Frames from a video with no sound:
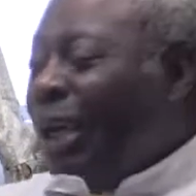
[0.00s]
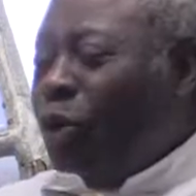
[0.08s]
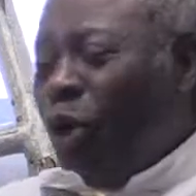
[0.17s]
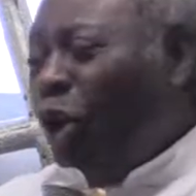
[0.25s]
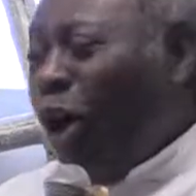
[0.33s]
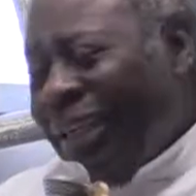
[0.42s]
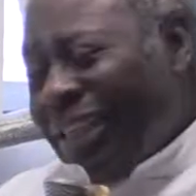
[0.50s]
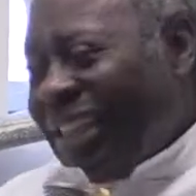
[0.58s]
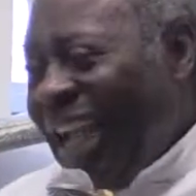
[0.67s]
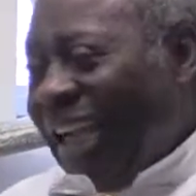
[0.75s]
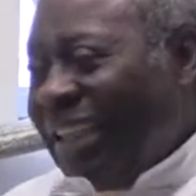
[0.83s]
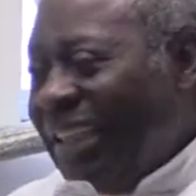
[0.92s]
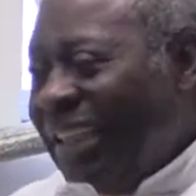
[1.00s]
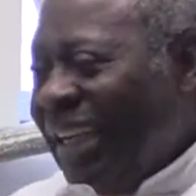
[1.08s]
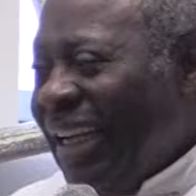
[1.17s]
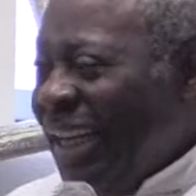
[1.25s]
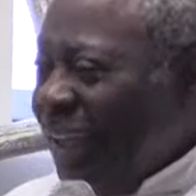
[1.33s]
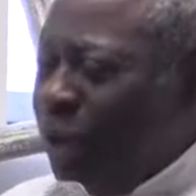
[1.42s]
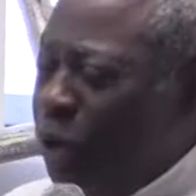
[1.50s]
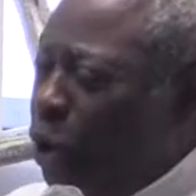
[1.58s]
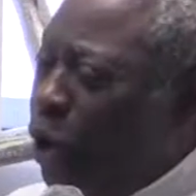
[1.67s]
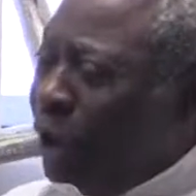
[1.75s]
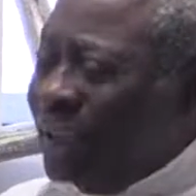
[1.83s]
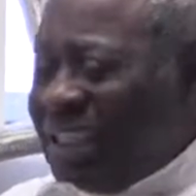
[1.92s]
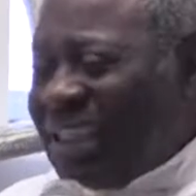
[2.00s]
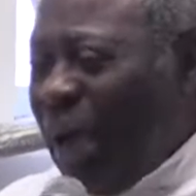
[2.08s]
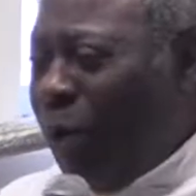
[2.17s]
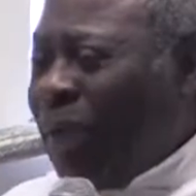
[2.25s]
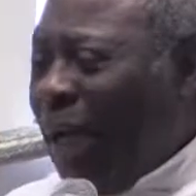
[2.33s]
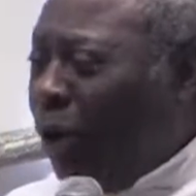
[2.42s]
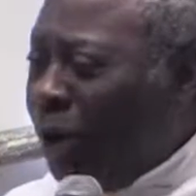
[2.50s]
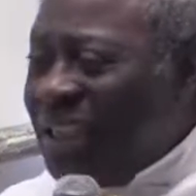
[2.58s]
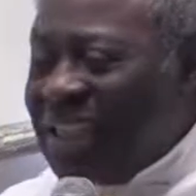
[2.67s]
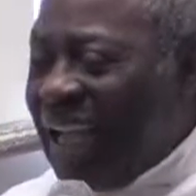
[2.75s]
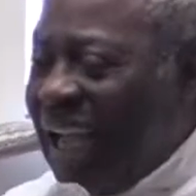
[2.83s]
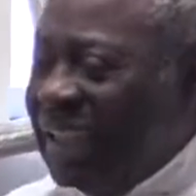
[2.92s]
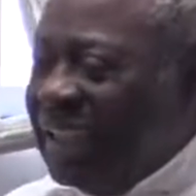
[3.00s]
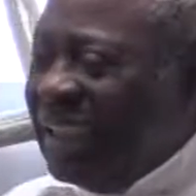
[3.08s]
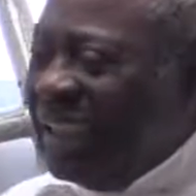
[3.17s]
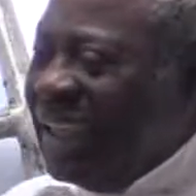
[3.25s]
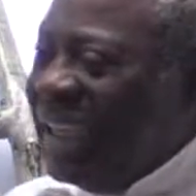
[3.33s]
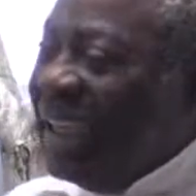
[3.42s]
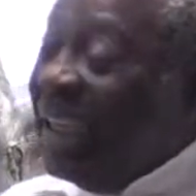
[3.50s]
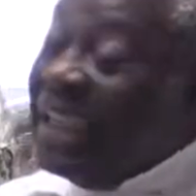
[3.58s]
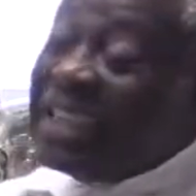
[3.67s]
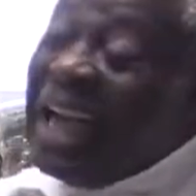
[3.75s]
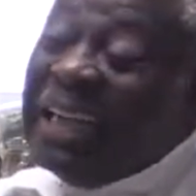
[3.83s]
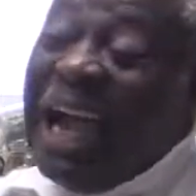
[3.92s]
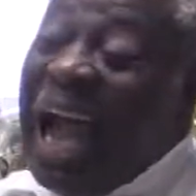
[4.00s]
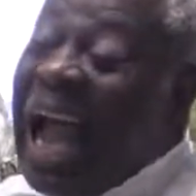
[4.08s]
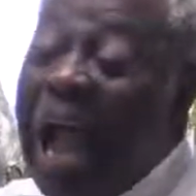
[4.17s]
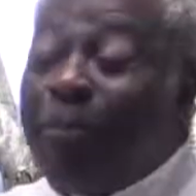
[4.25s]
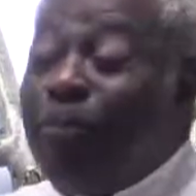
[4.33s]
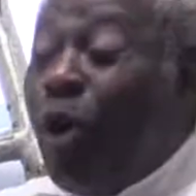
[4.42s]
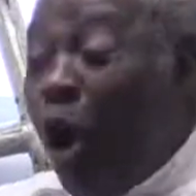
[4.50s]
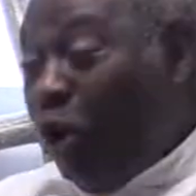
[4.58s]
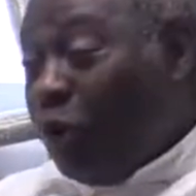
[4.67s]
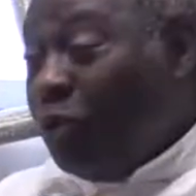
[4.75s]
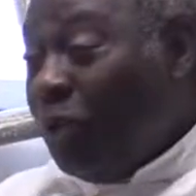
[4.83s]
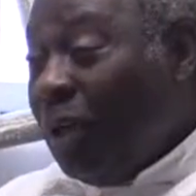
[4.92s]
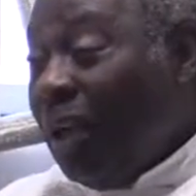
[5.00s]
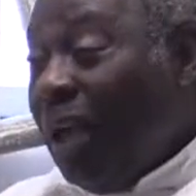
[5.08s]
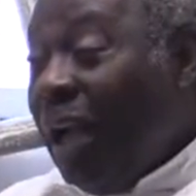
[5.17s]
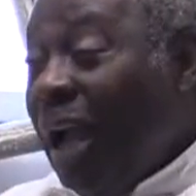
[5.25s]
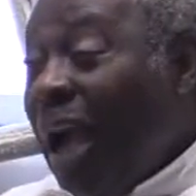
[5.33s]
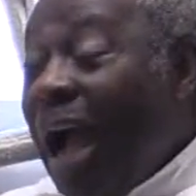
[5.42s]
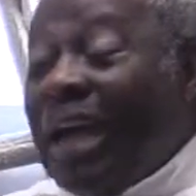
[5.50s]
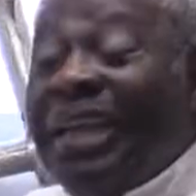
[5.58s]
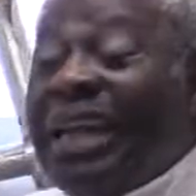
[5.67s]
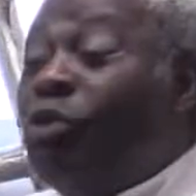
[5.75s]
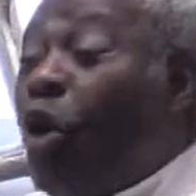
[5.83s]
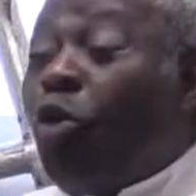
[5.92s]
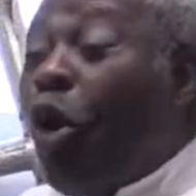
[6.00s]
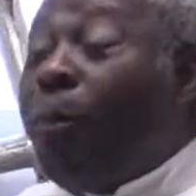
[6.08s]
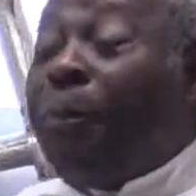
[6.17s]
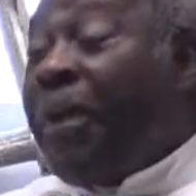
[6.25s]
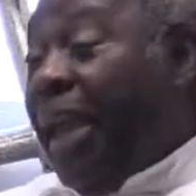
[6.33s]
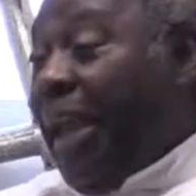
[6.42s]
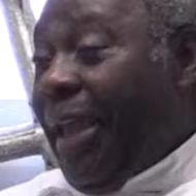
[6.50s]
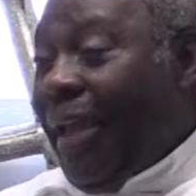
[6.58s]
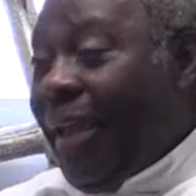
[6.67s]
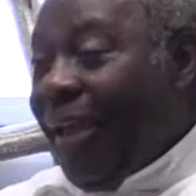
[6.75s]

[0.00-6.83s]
Do you understand? Do you understand what the Lord is saying? He said, I am God, and there's no compare.